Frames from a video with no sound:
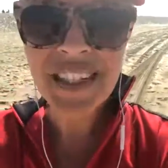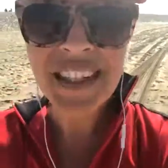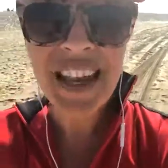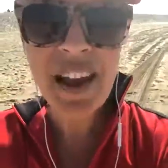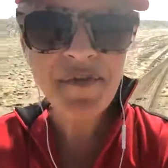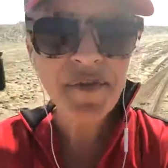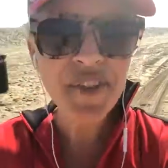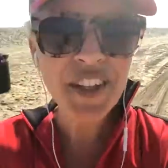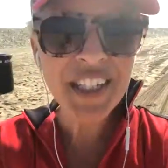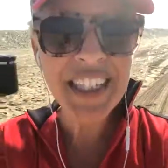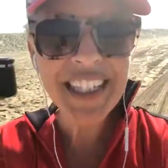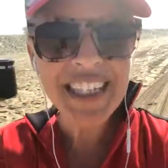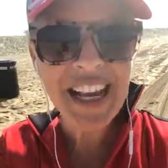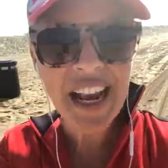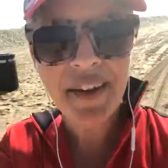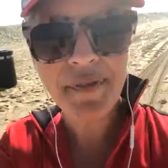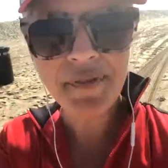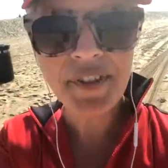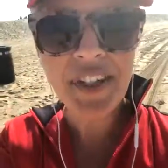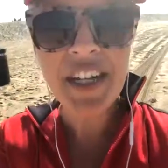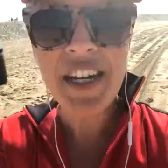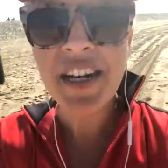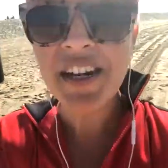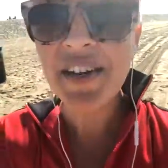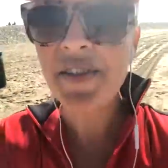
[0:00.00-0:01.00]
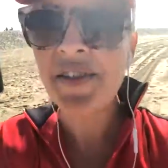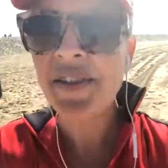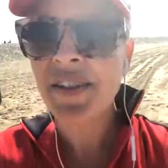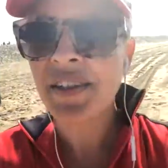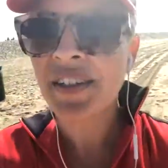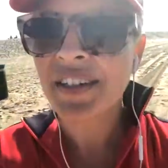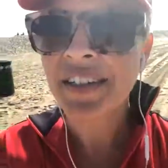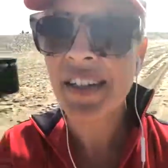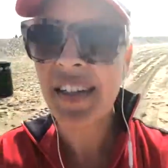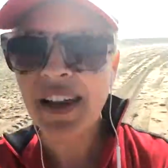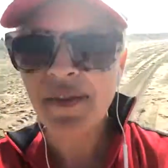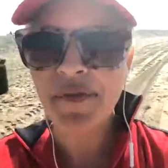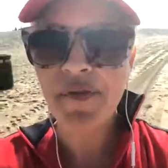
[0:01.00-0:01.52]
Does that feel safe to you?
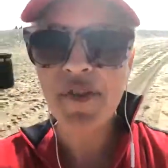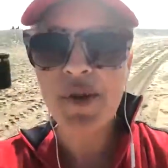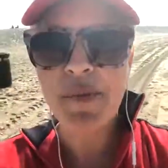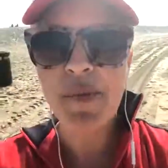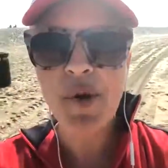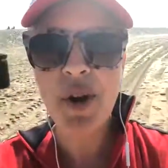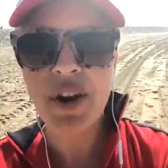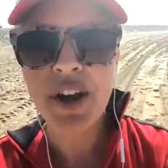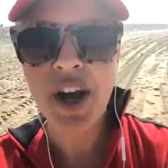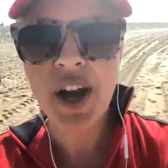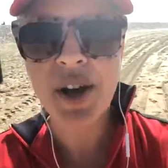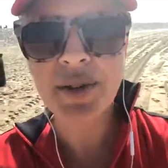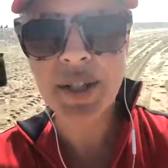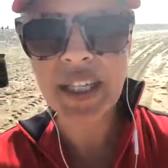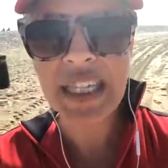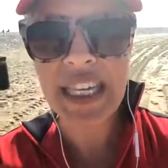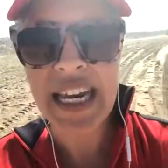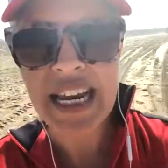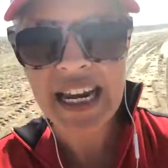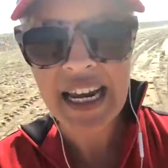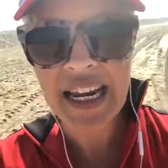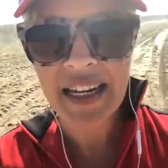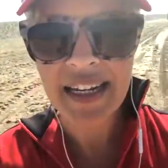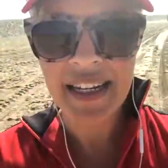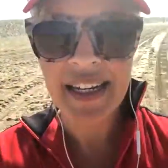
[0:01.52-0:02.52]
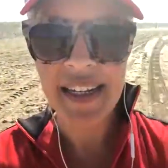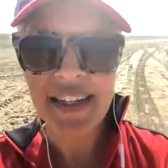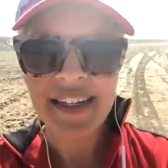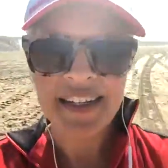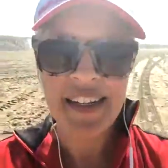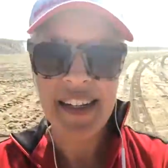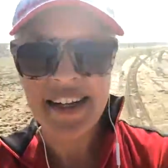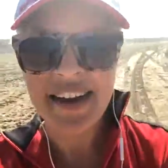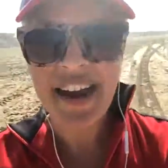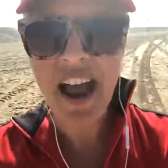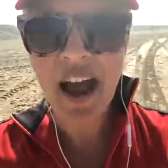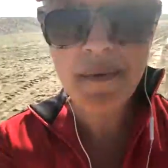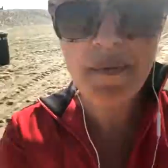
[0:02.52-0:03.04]
Does that feel more cozy?
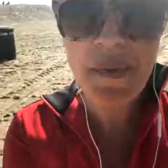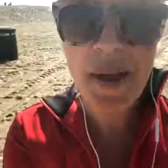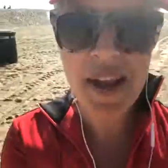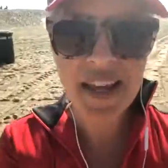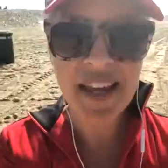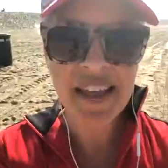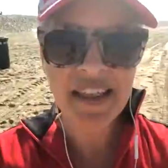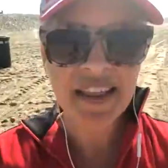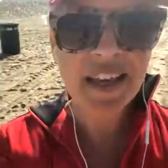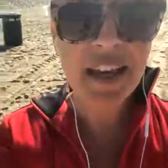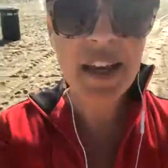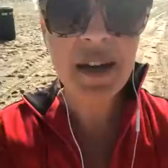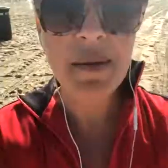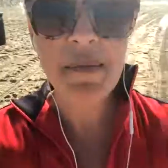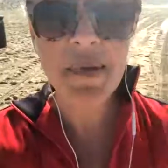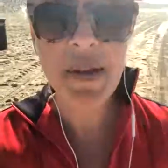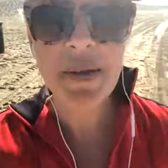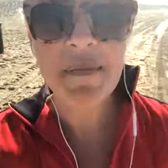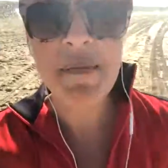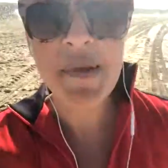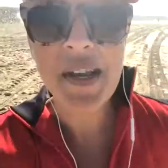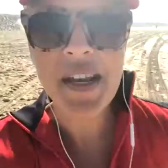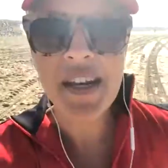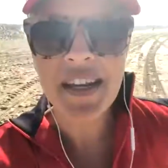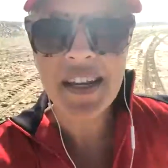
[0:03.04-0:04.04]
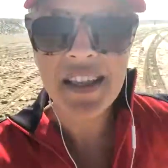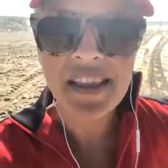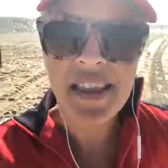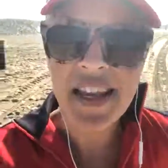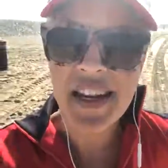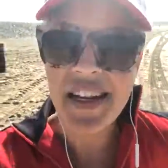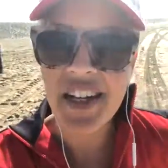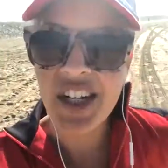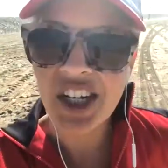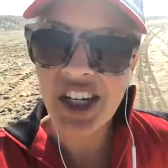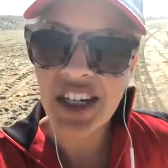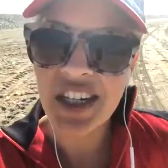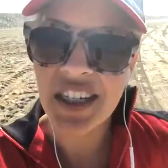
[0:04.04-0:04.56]
not making the commitment and
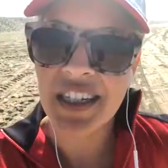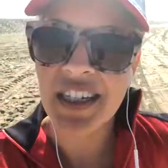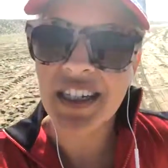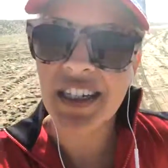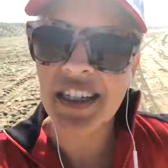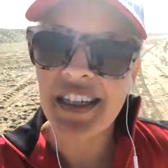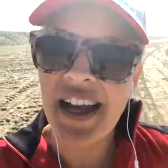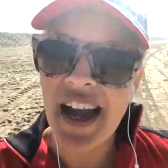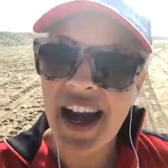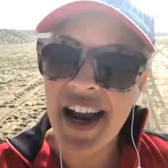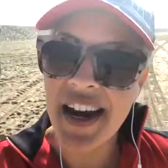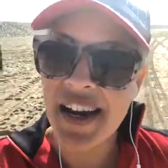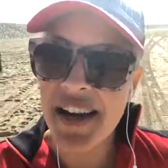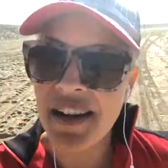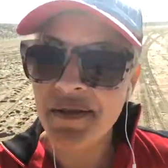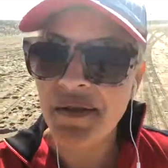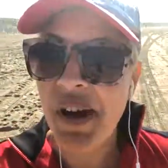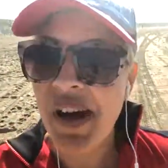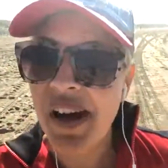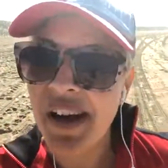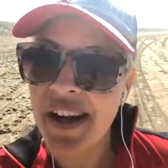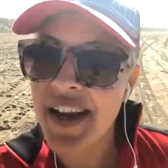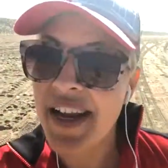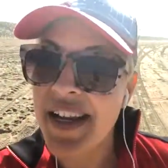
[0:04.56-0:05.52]
then just deciding, well, I